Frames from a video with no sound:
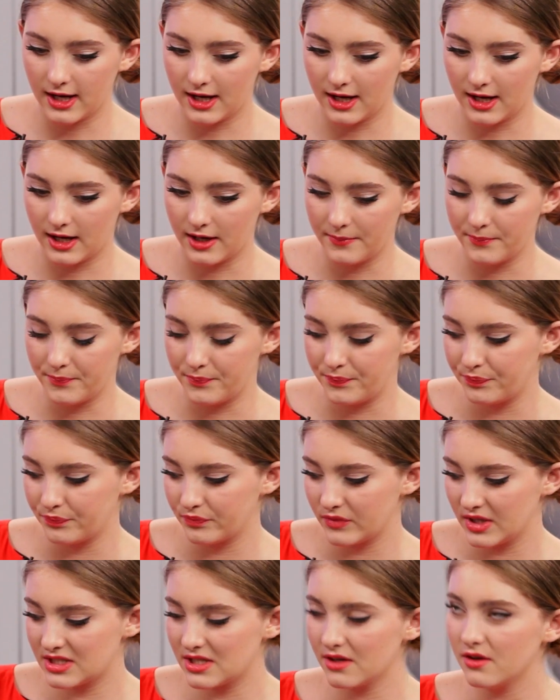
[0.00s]
Um,
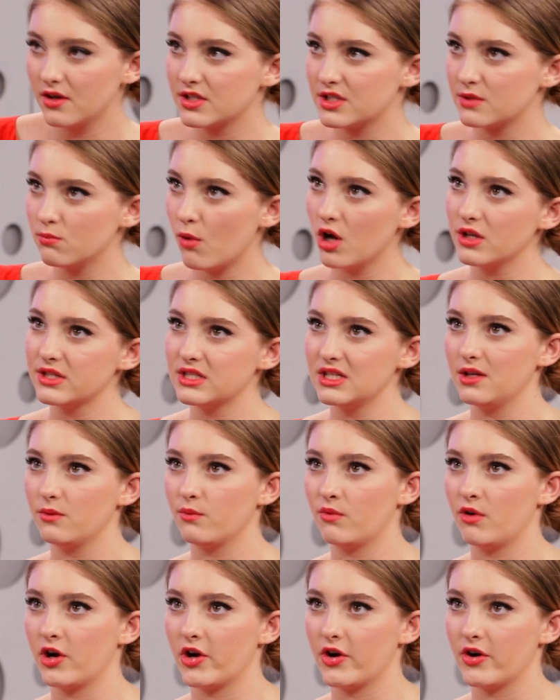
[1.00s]
it's a small
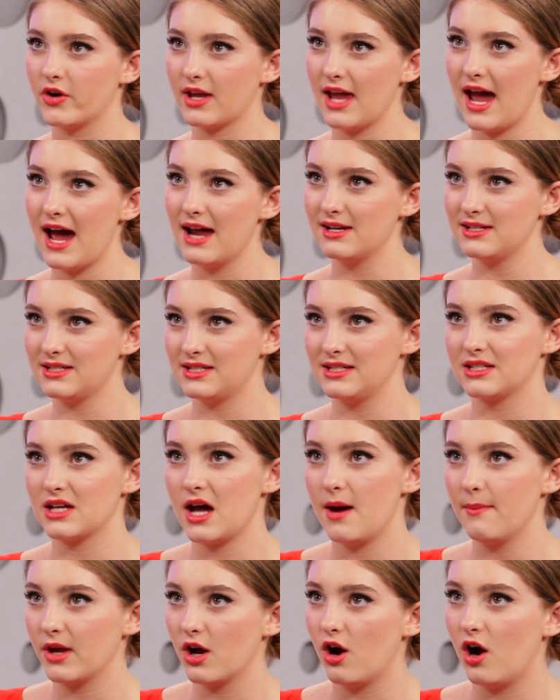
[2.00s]
scene where Katniss is
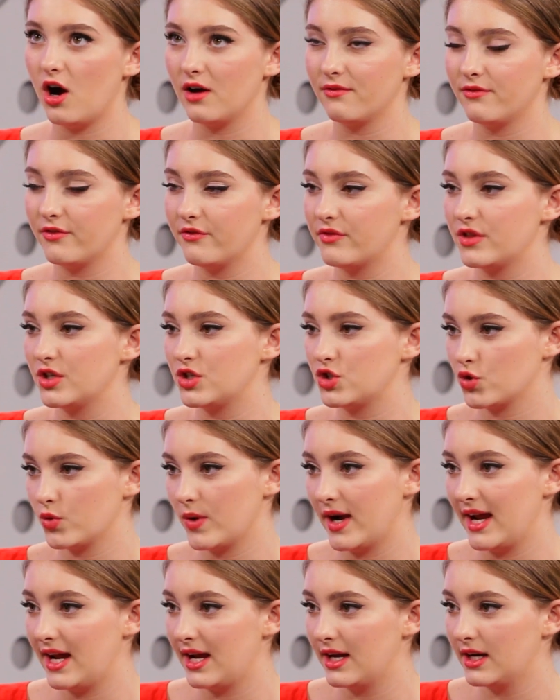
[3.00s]
coming off of the
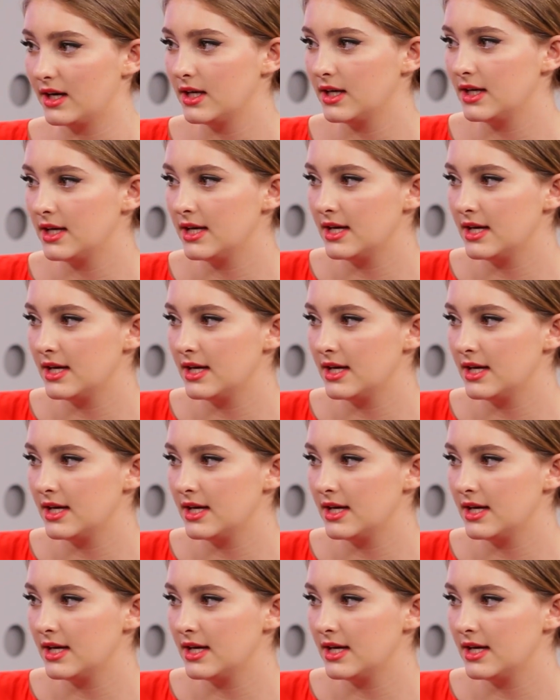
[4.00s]
train